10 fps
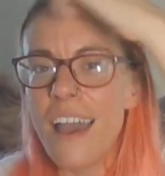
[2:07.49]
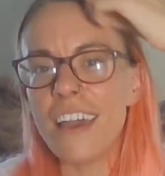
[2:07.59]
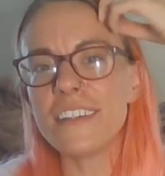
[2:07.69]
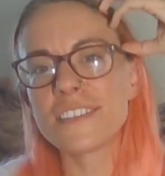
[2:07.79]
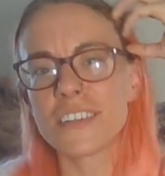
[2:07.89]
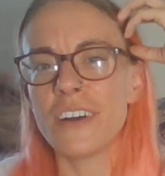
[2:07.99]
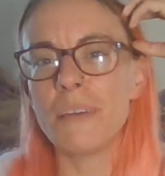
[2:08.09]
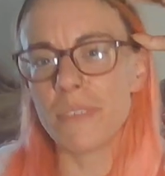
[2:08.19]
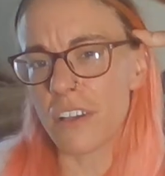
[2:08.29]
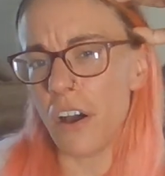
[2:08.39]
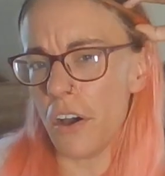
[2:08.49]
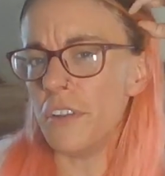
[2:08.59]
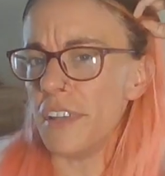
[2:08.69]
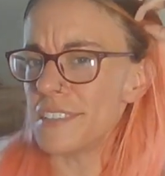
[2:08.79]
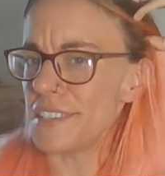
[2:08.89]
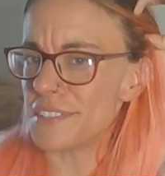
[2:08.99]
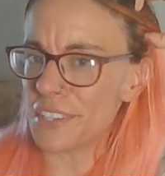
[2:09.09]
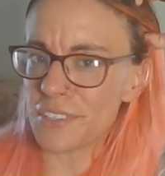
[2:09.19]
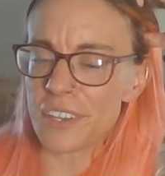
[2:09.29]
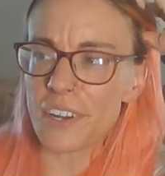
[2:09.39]
And so I'm like
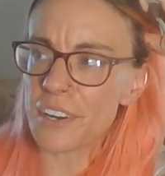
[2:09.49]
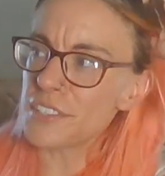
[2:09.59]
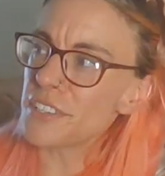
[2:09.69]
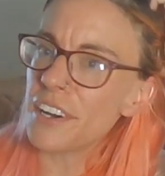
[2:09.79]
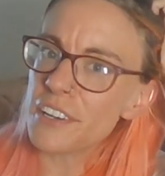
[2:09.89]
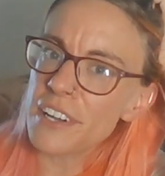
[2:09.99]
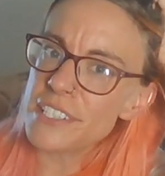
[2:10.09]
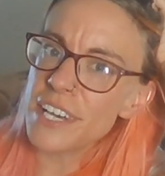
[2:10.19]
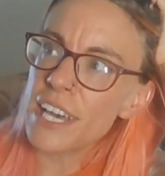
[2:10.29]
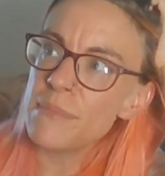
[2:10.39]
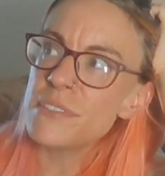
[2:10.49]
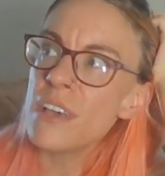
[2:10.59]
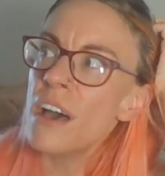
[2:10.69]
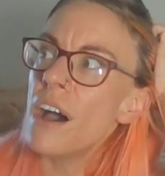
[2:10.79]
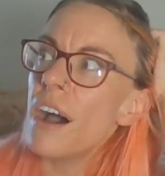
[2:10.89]
unnecessarily harsh on her at times.